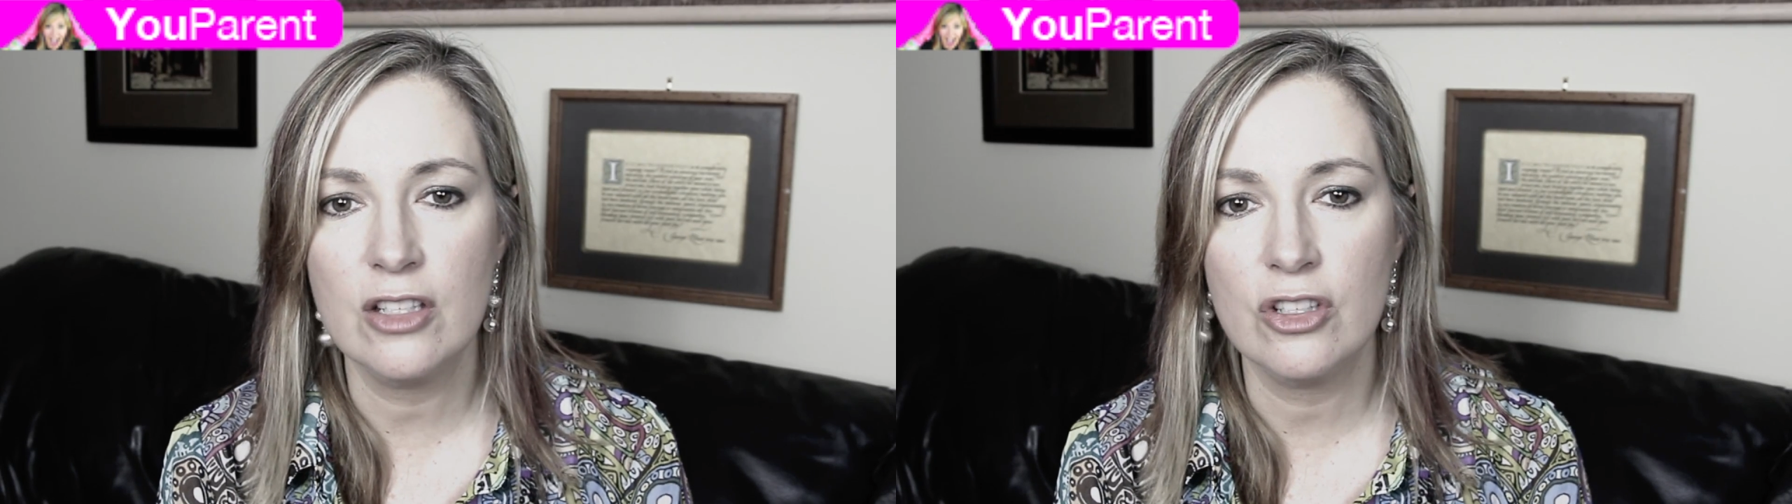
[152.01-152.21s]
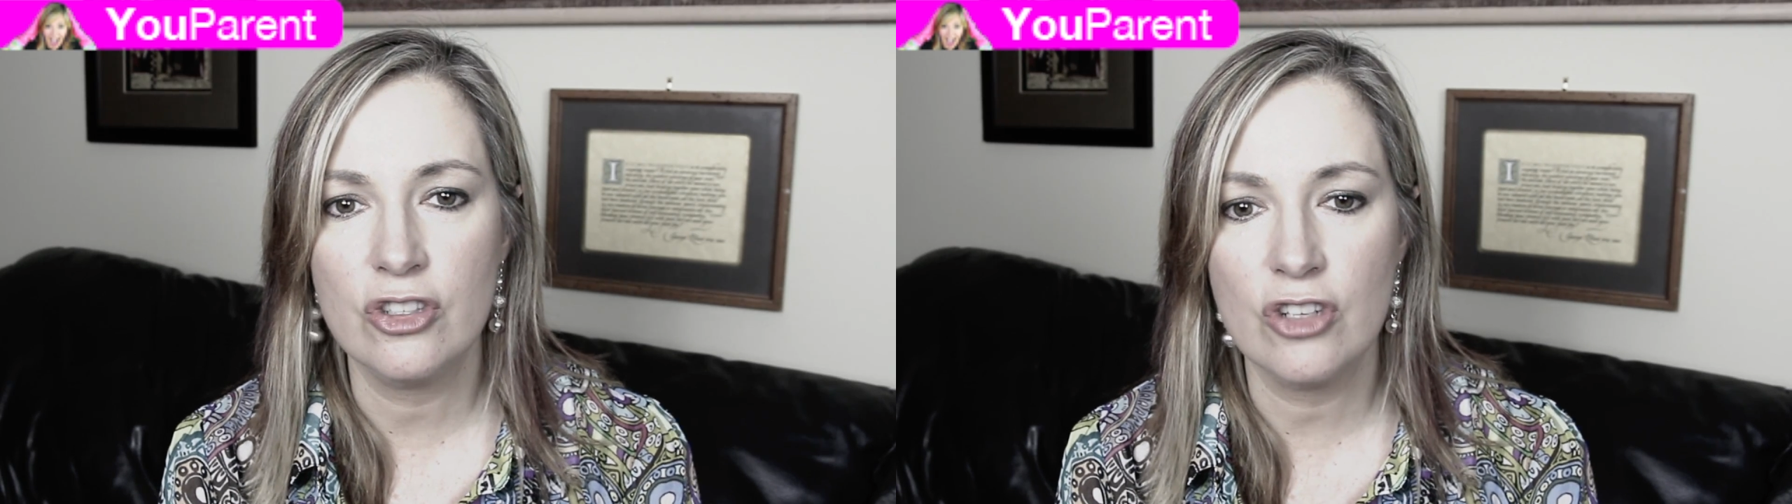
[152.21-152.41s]

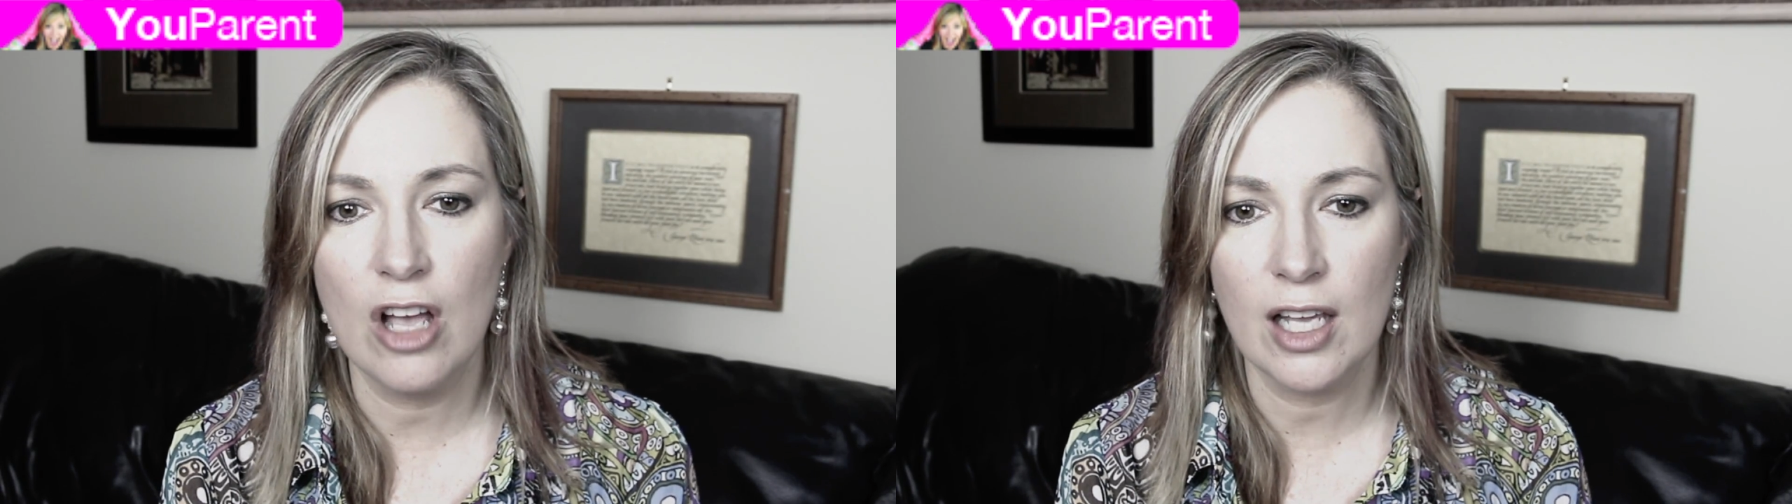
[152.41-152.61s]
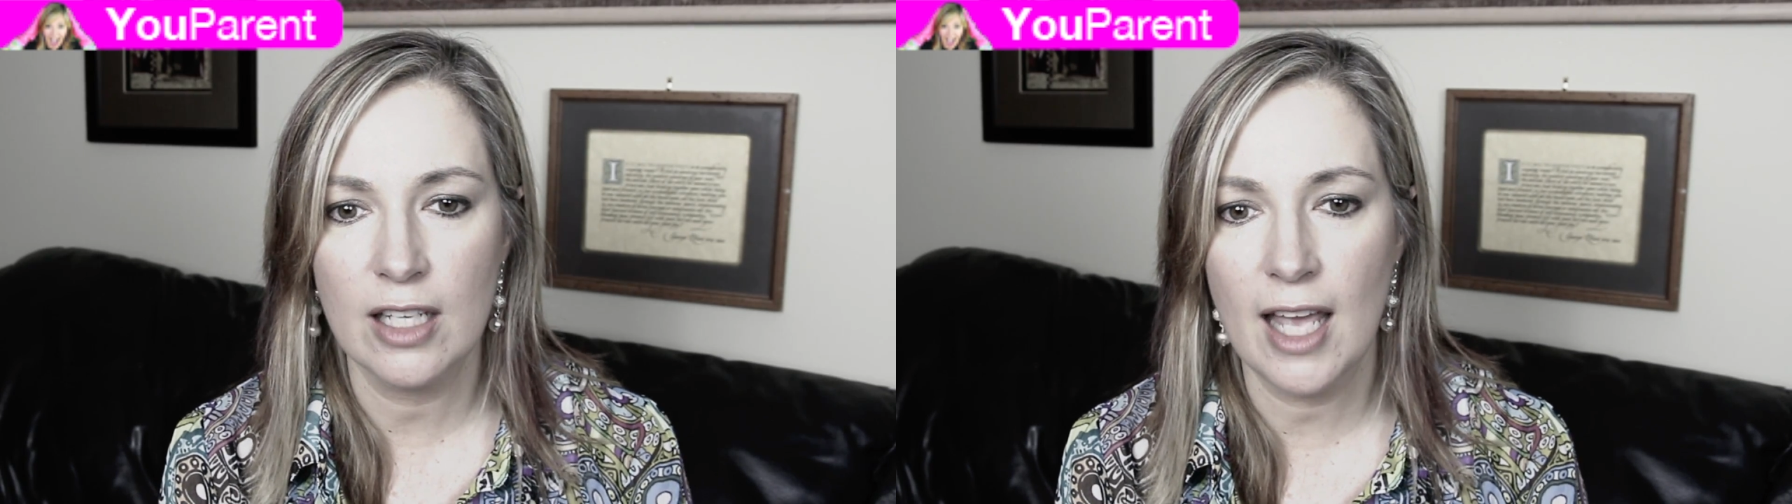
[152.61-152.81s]
such a
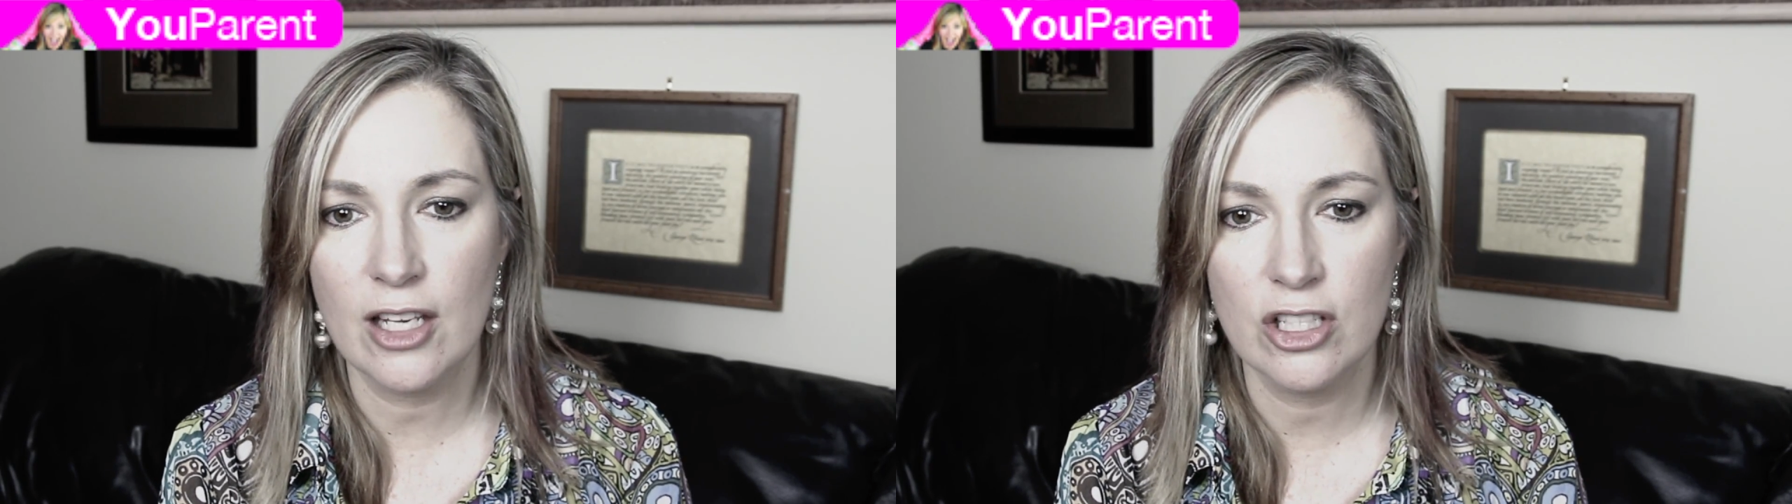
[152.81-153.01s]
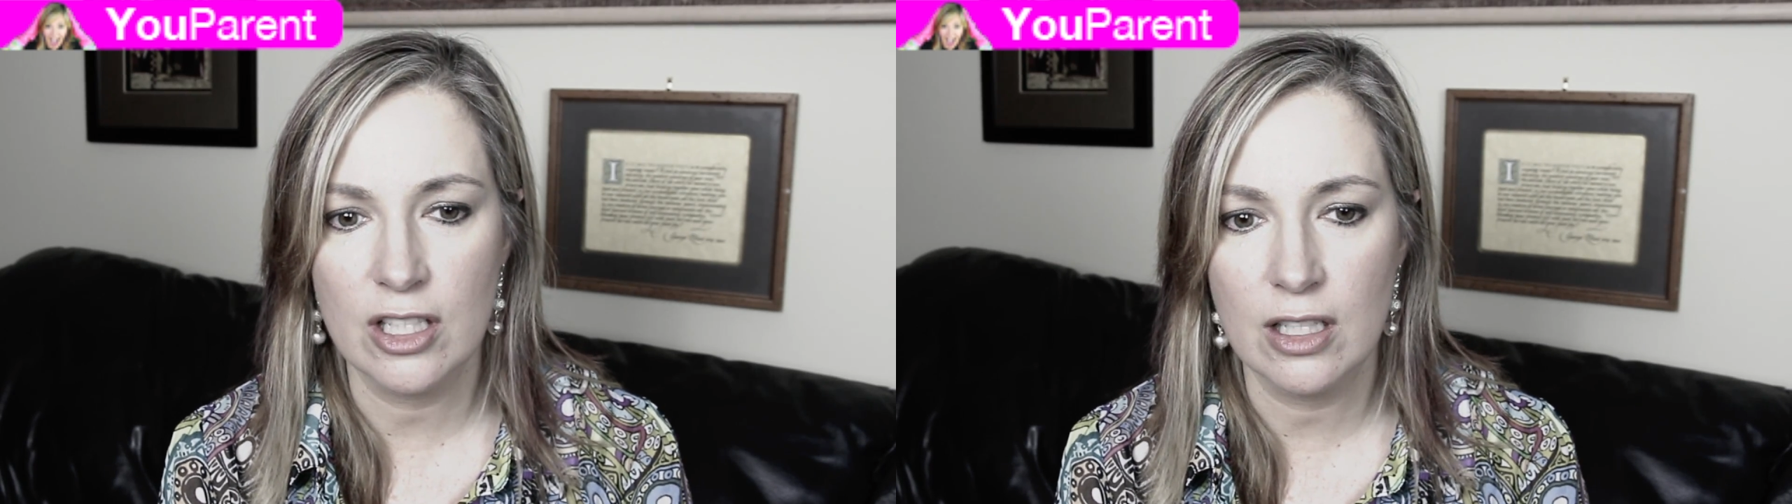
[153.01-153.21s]
strong
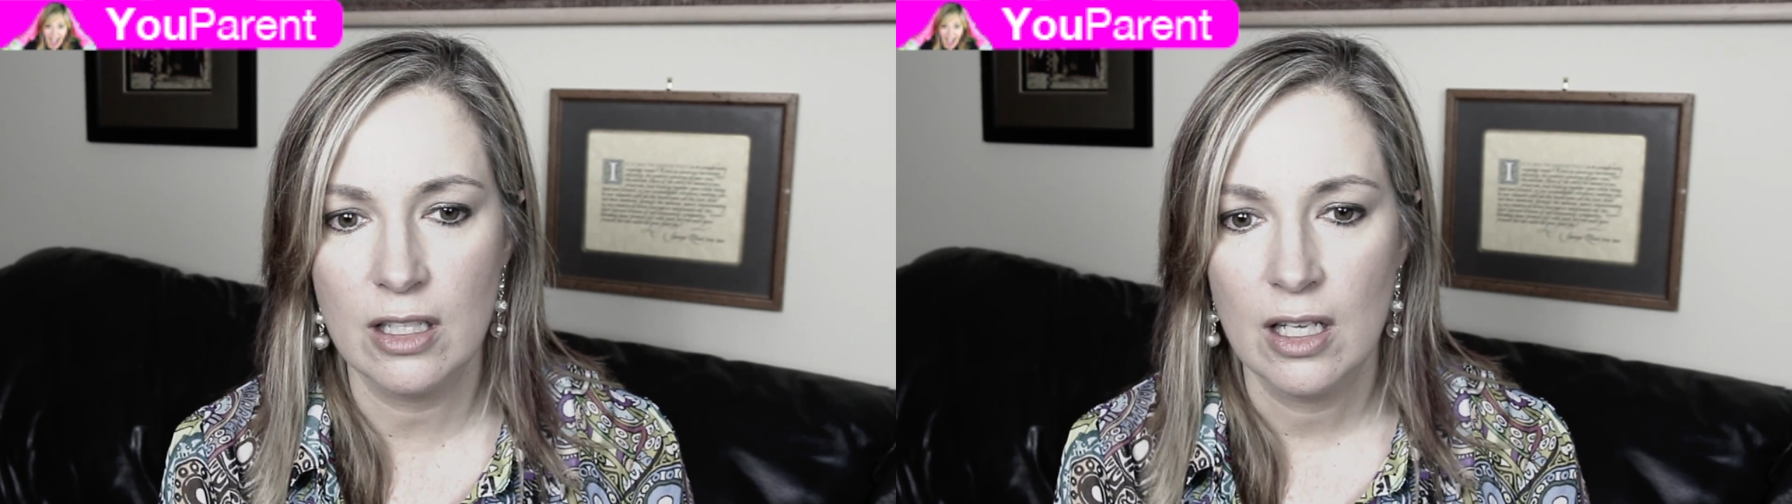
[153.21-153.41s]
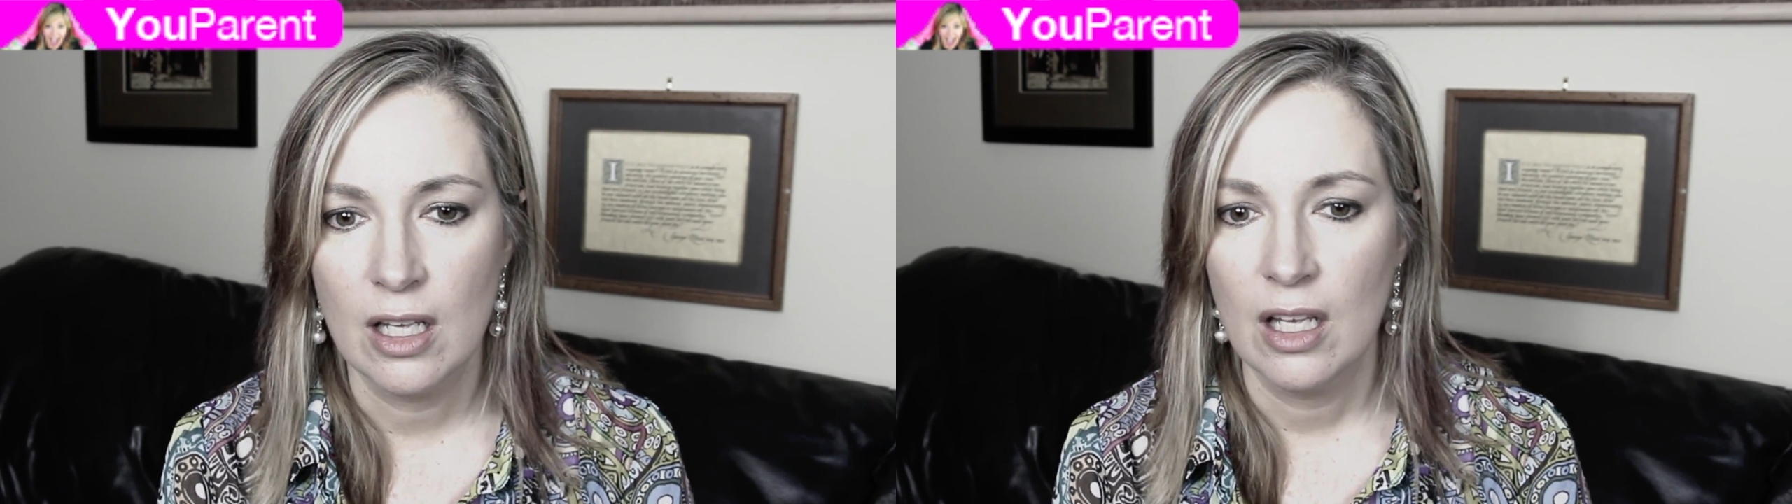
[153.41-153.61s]
connection